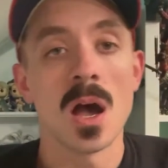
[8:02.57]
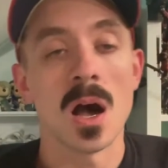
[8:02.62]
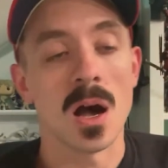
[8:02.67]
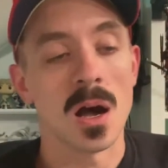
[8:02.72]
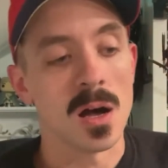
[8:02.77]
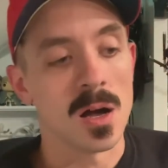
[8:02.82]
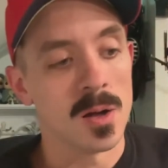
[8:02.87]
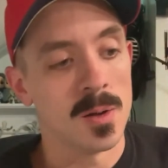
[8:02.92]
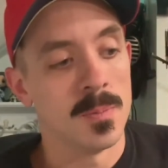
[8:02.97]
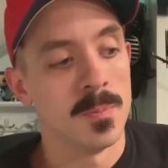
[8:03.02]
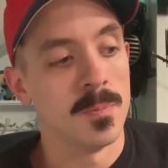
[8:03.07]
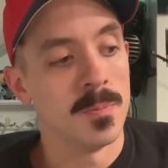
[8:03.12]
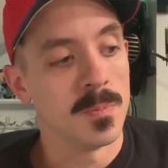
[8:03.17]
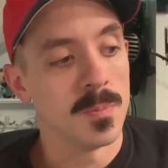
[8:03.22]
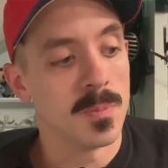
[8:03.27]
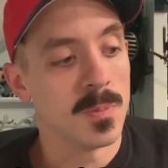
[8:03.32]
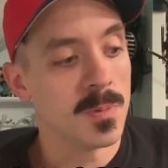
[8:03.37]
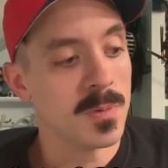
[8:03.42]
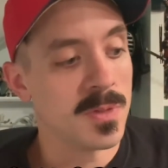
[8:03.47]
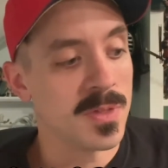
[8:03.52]
Um,
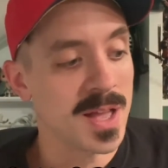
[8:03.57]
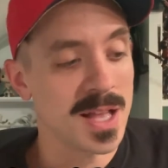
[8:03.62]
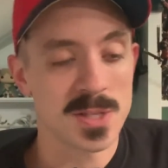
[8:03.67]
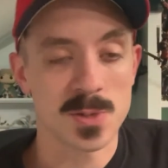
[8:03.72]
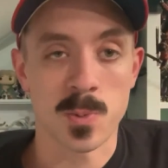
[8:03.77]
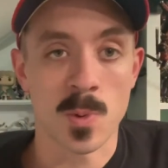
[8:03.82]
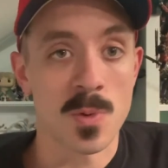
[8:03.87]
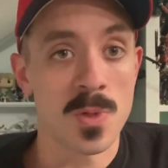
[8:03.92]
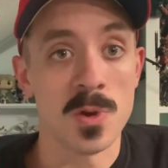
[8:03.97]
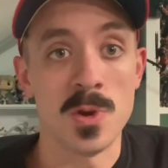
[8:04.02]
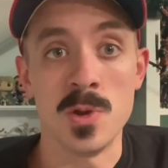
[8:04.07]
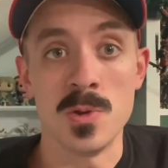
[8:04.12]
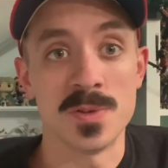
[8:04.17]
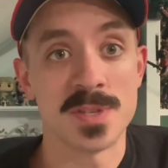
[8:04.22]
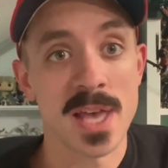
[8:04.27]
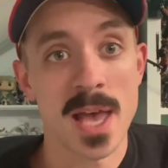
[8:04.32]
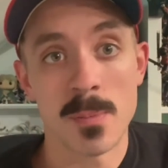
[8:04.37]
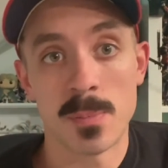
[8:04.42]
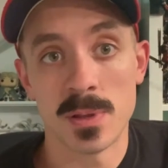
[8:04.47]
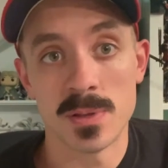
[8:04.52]
that's where the news
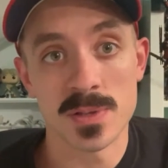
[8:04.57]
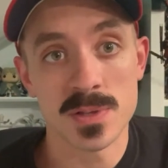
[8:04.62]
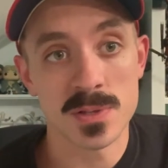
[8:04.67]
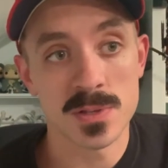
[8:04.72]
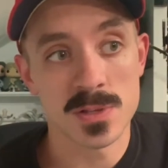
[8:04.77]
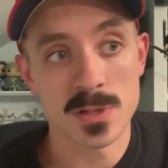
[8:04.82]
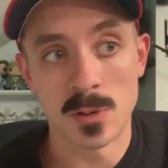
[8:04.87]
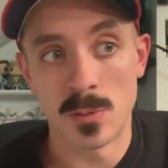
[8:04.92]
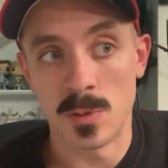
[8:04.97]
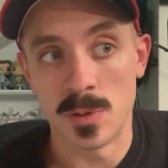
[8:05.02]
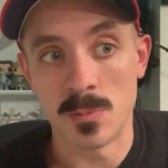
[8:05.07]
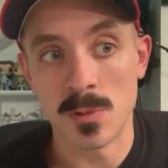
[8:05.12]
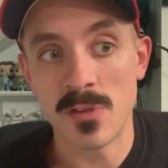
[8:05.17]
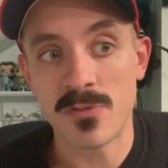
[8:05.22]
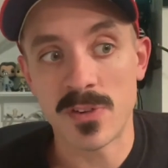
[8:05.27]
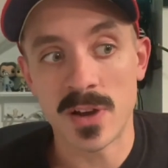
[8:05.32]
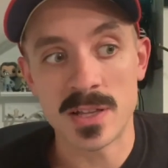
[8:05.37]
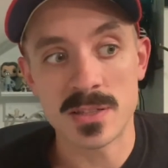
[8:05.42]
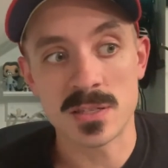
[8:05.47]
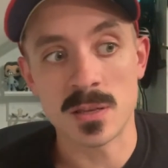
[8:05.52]
happens. So when we
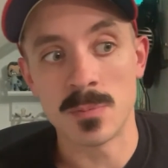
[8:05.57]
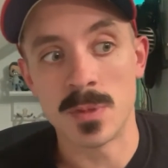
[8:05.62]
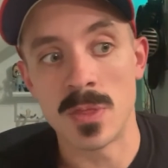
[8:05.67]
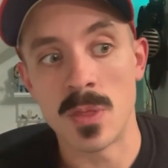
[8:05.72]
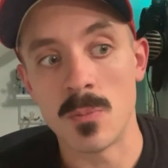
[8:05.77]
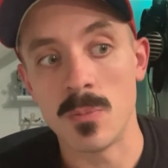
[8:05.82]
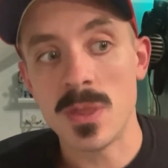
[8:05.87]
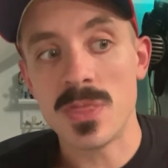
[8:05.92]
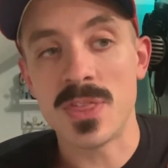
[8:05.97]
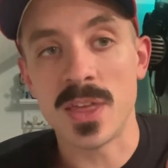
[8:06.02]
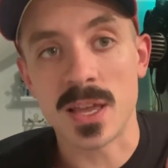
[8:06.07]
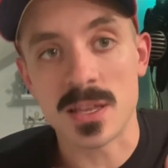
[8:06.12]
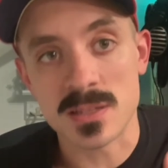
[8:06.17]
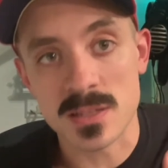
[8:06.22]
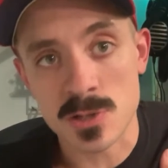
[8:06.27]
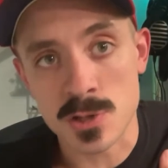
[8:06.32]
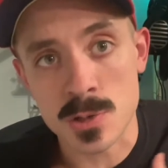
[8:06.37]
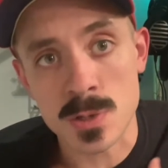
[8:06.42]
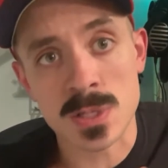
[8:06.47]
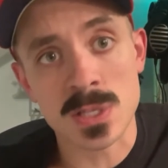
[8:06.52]
find something that we think is
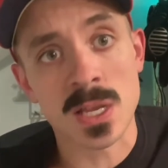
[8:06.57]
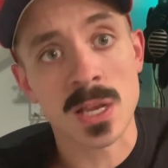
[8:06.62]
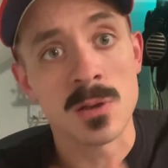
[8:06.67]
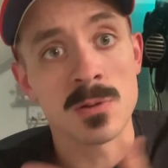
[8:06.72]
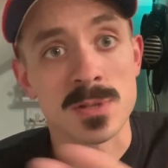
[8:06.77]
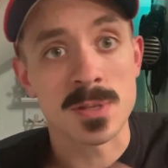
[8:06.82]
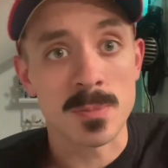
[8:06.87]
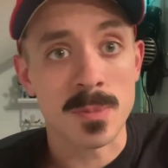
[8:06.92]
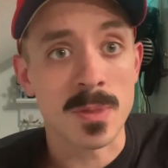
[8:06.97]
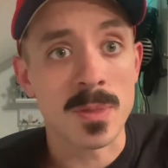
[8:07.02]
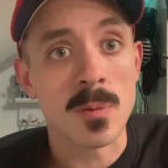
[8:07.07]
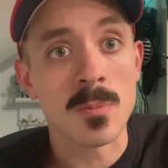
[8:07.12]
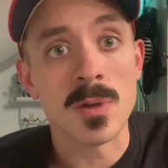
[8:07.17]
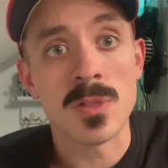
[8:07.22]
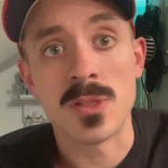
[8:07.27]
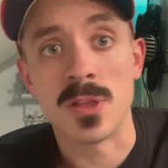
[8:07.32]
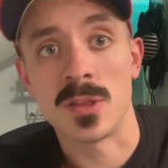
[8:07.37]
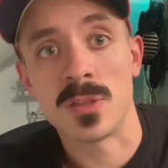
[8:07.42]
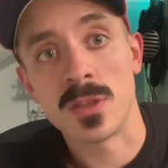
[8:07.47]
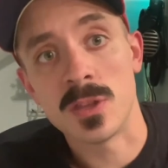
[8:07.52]
interesting or something that we
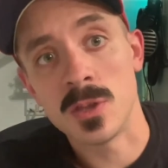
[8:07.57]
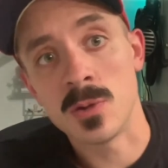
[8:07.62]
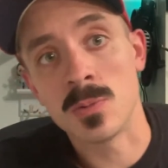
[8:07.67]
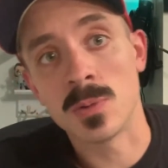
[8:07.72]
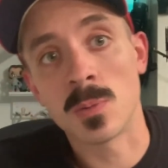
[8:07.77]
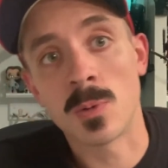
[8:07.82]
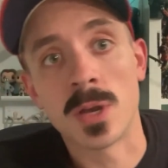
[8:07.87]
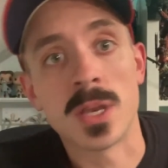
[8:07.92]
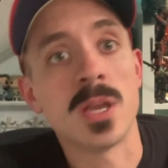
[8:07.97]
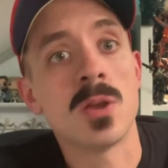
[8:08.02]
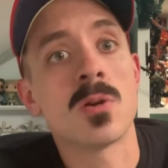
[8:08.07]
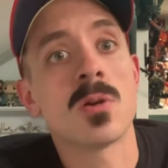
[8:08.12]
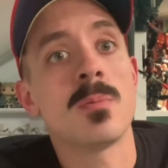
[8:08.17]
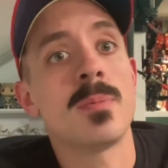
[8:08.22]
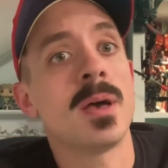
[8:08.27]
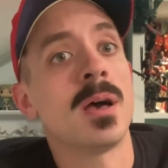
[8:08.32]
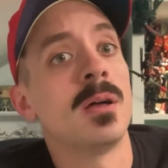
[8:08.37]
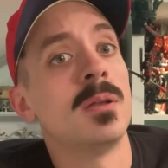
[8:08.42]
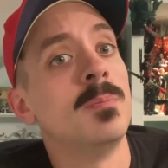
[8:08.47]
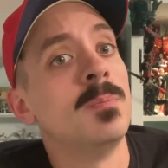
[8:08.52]
think that you would want to hear
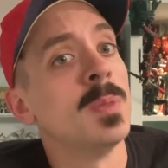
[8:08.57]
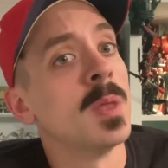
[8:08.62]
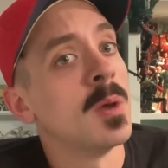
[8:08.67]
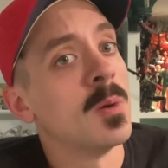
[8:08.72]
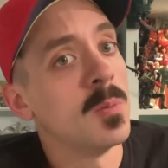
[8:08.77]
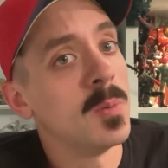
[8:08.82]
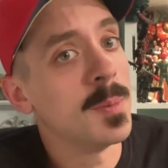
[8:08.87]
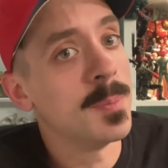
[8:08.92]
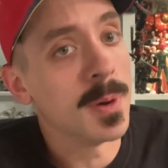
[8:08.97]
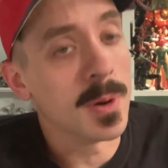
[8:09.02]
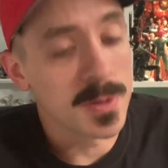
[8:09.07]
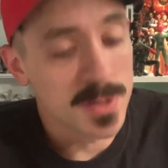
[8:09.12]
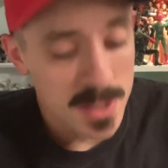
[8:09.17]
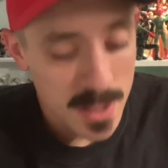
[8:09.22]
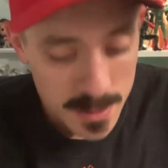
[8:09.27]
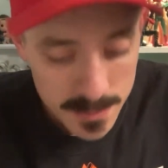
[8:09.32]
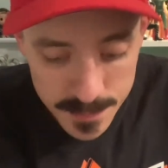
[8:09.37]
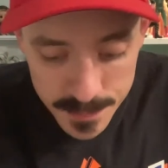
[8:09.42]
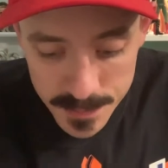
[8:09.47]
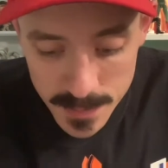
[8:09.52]
about, we post
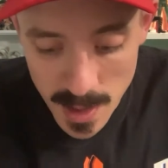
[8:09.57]
it.